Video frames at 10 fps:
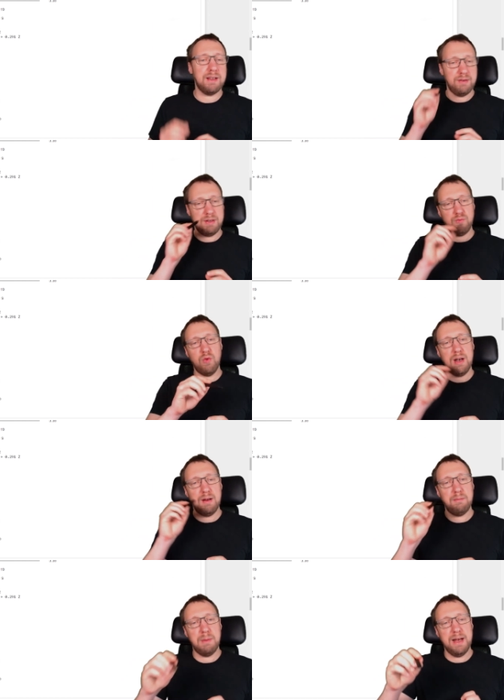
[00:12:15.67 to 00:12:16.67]
So it's 1
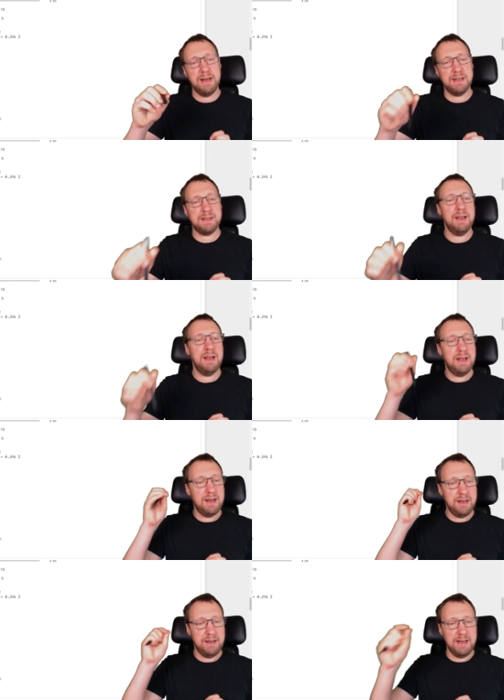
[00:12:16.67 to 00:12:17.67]
minus
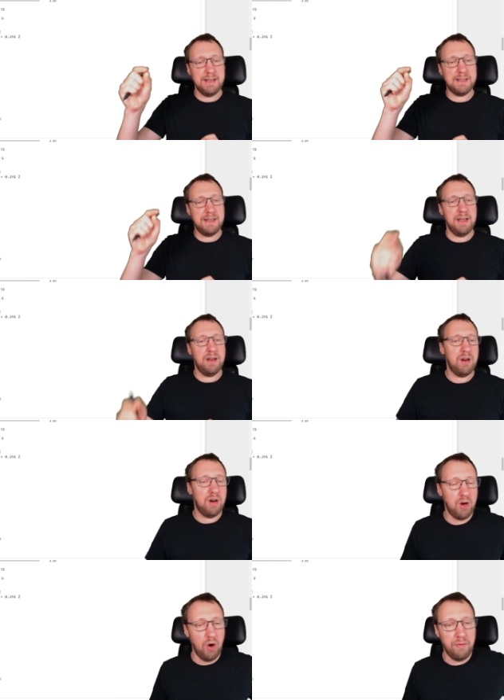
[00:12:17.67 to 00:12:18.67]
DC
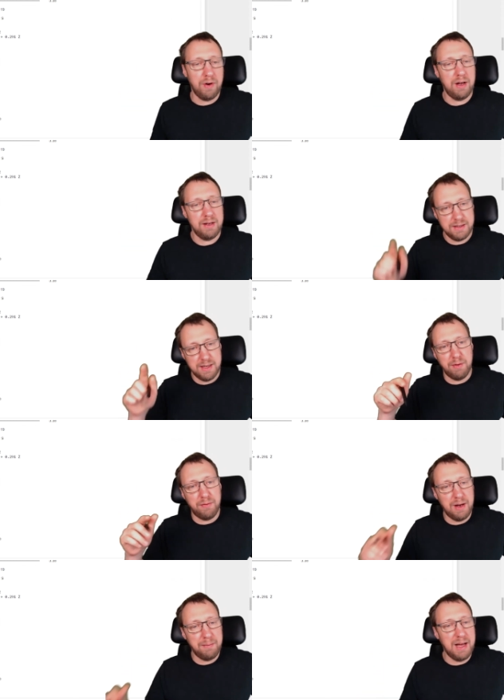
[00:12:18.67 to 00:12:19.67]
over sum of
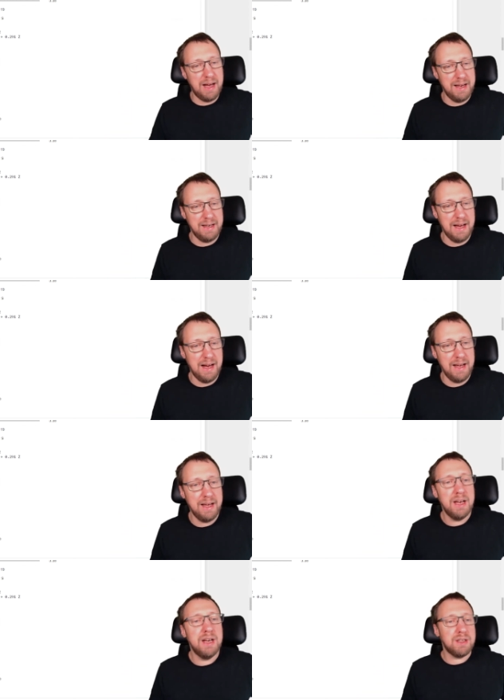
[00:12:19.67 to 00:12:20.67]
lambda IDI.
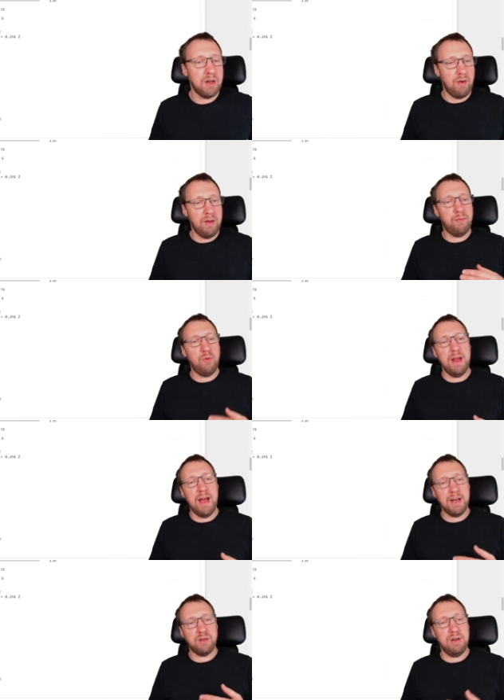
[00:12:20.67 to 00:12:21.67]
So if we
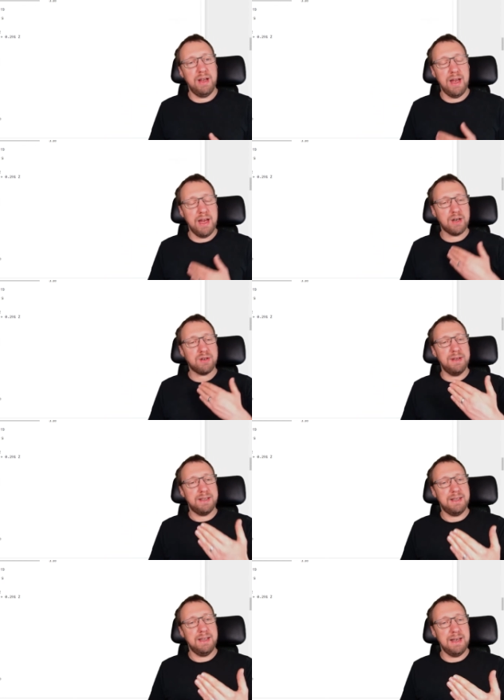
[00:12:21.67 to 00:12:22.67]
actually
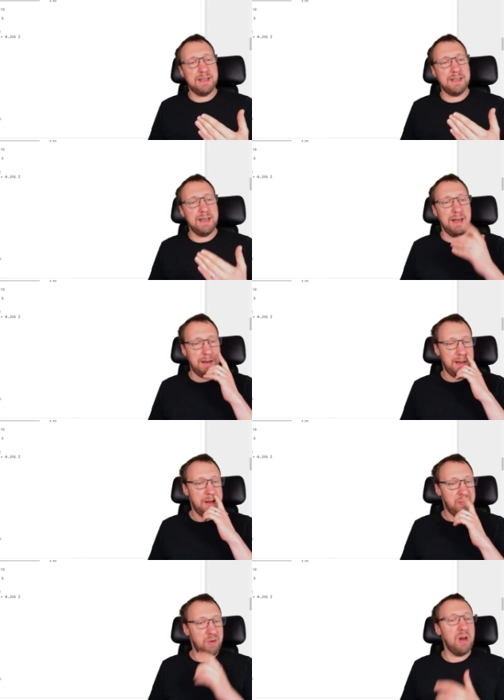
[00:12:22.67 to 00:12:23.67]
increase DC,
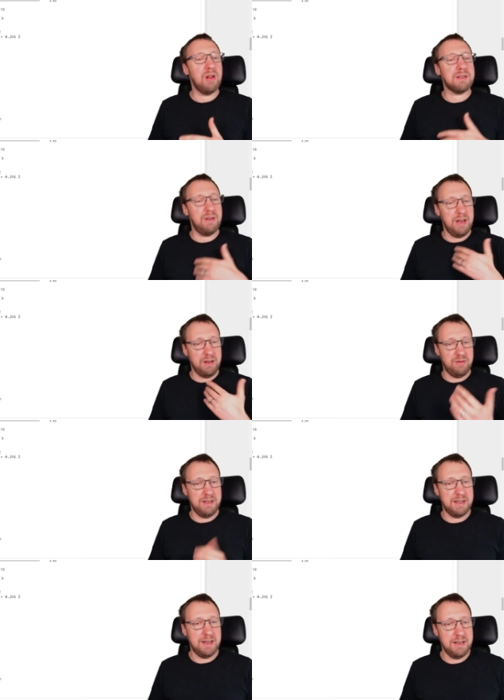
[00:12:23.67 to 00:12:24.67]
we also
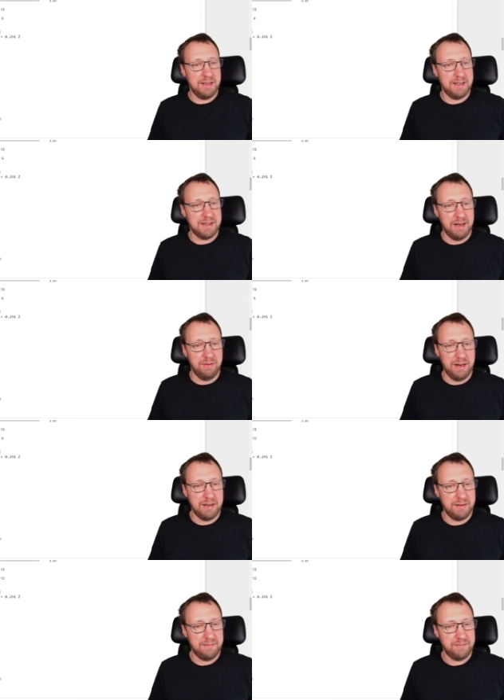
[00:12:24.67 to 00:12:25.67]
increase the design rate.
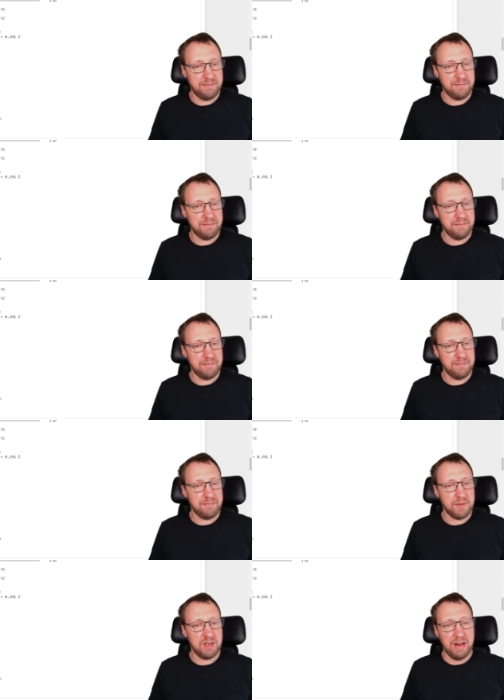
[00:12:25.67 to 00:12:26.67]

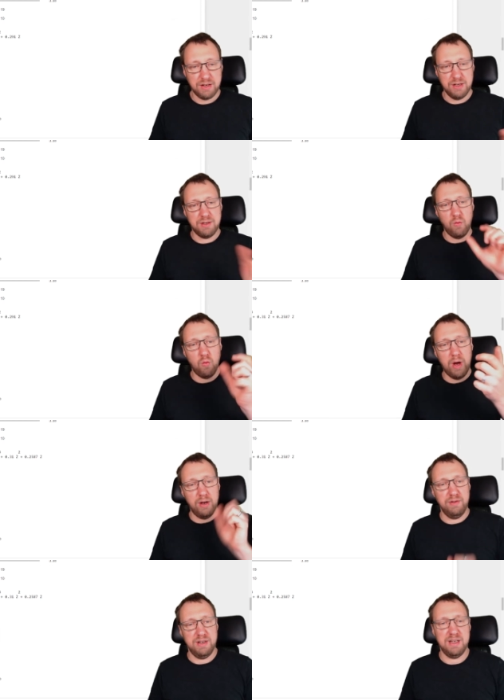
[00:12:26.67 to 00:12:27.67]
So actually, it's 1
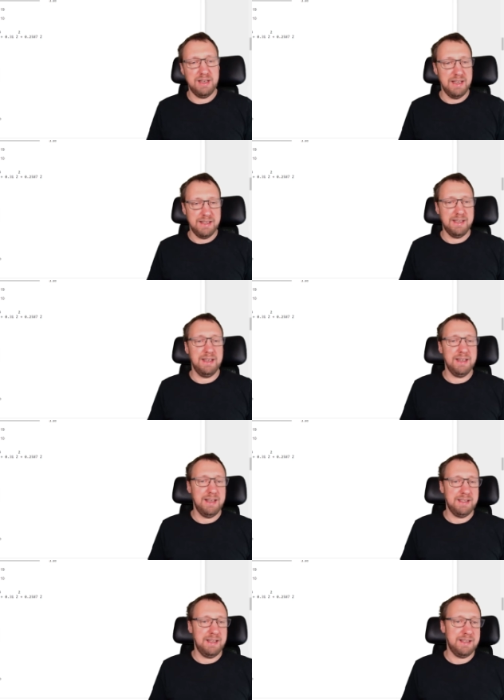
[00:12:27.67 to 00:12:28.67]
over DC
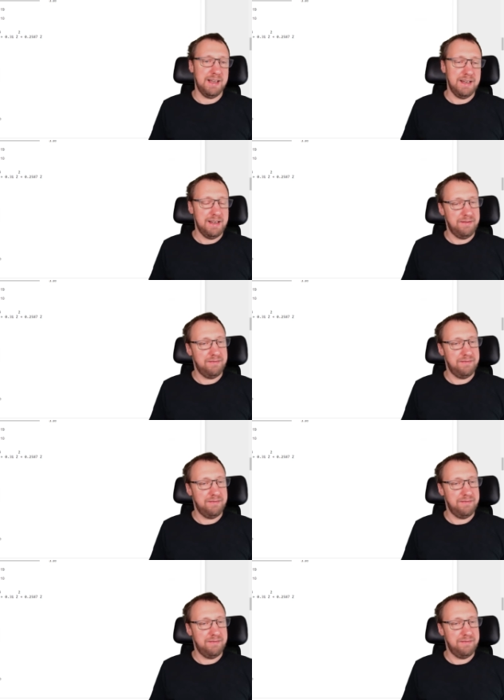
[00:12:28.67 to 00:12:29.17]
that's inside here.